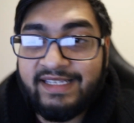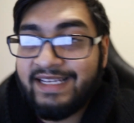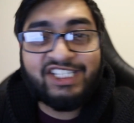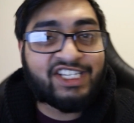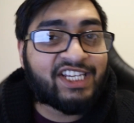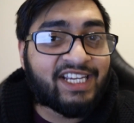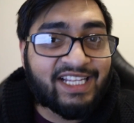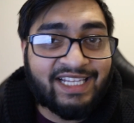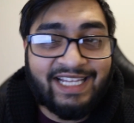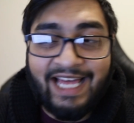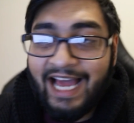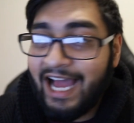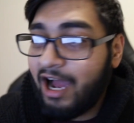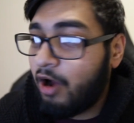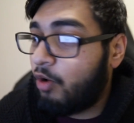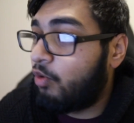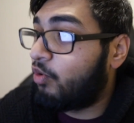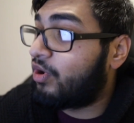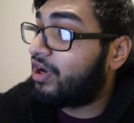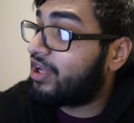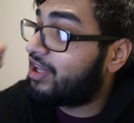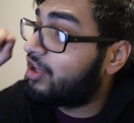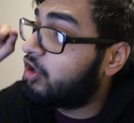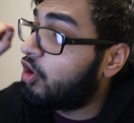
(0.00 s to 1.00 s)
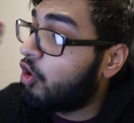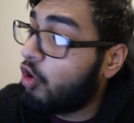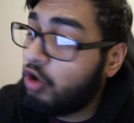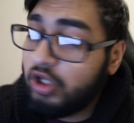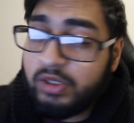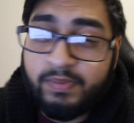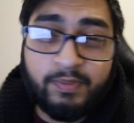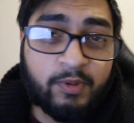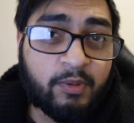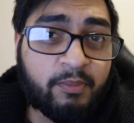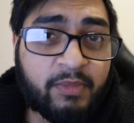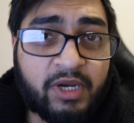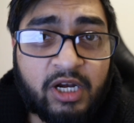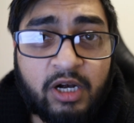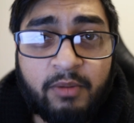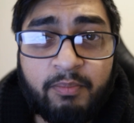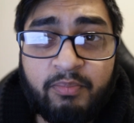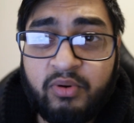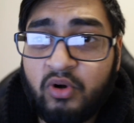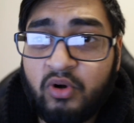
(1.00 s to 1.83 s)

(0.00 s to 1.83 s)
Chill out, close Premiere